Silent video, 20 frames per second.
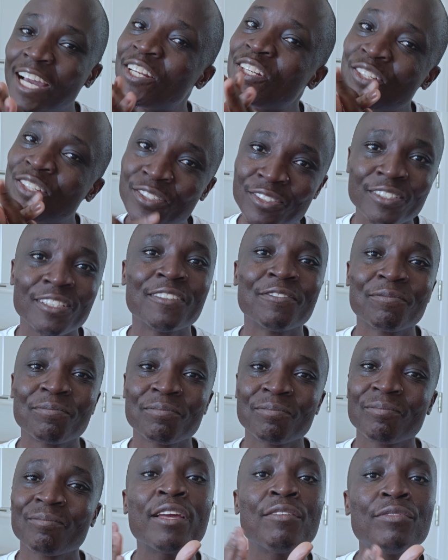country.
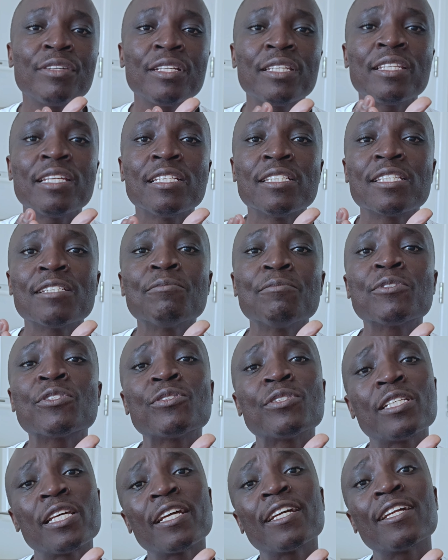Everything
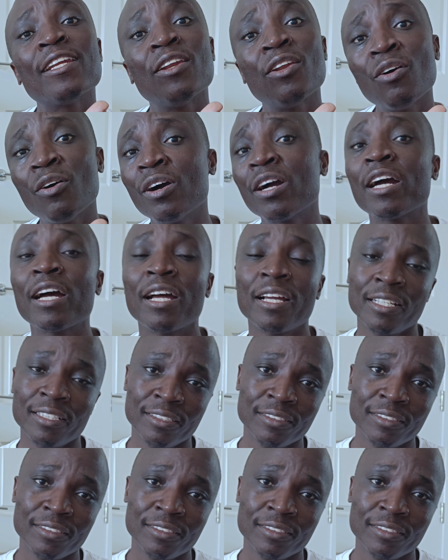seems to take longer,